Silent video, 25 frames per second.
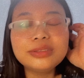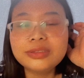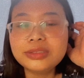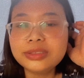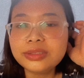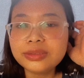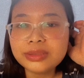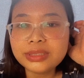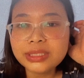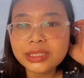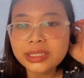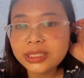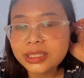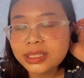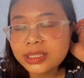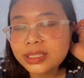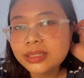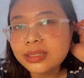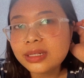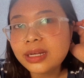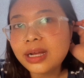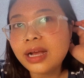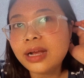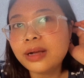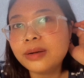toner.
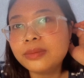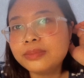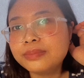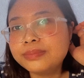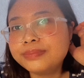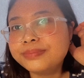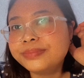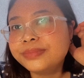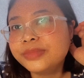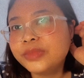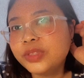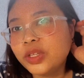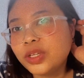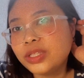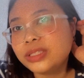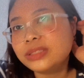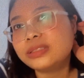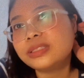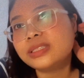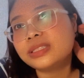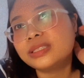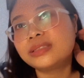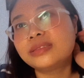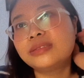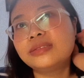Not
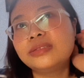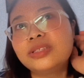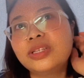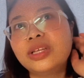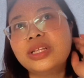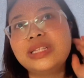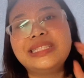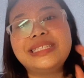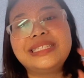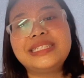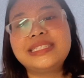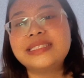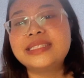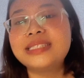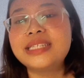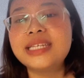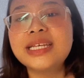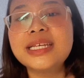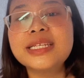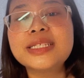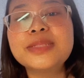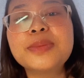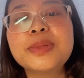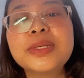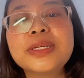these
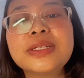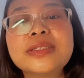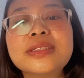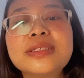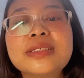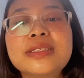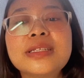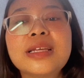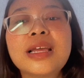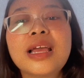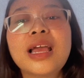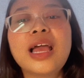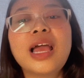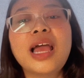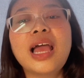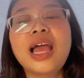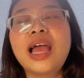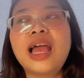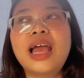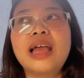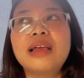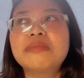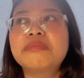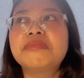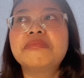days because
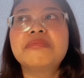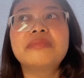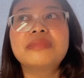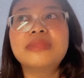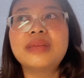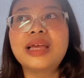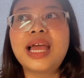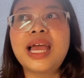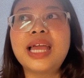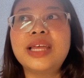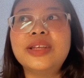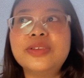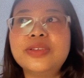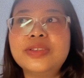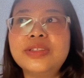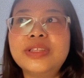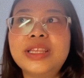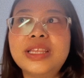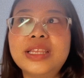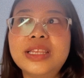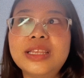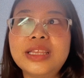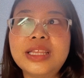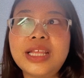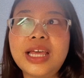I
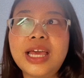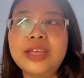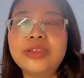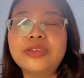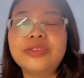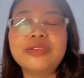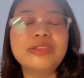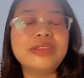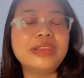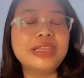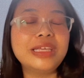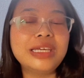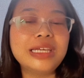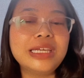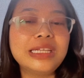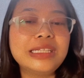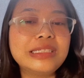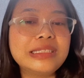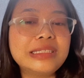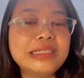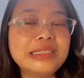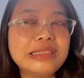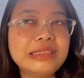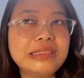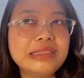don't think
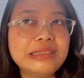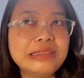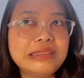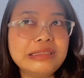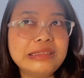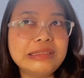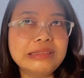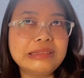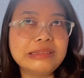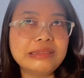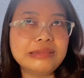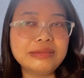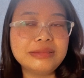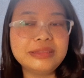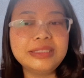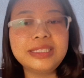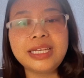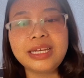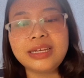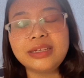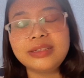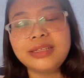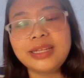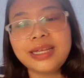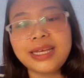it's
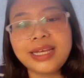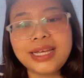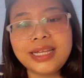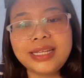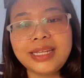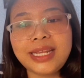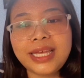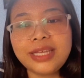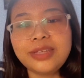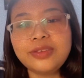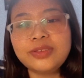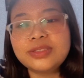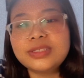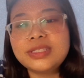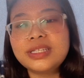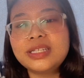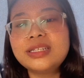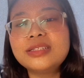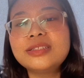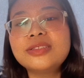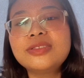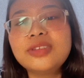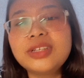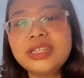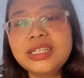like you said,
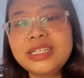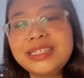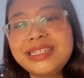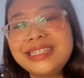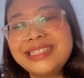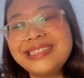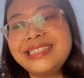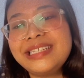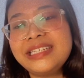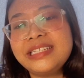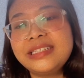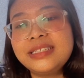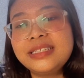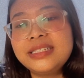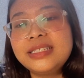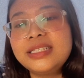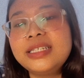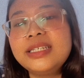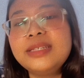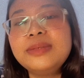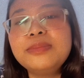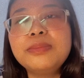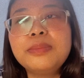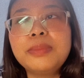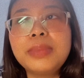it's not a
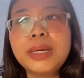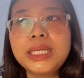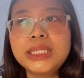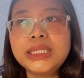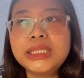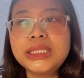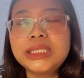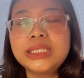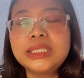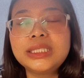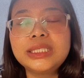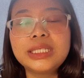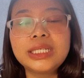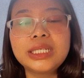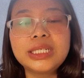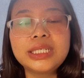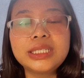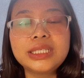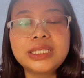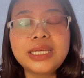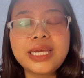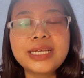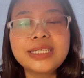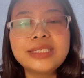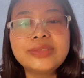necessity. But
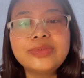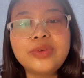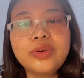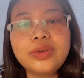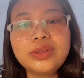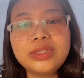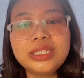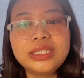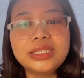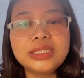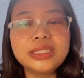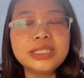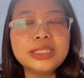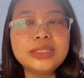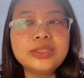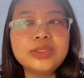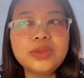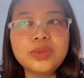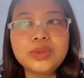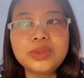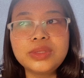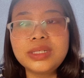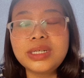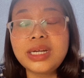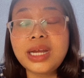exfoliating
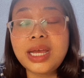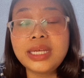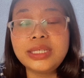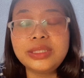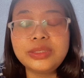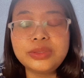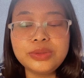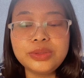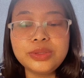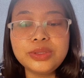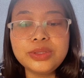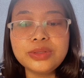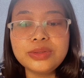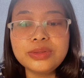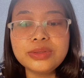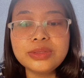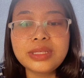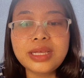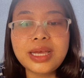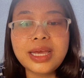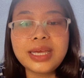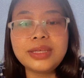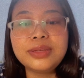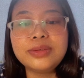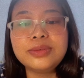toner I use
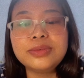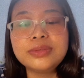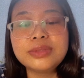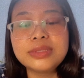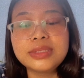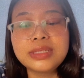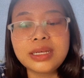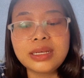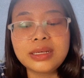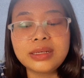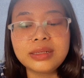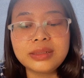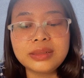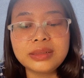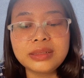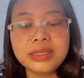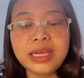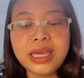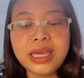AHA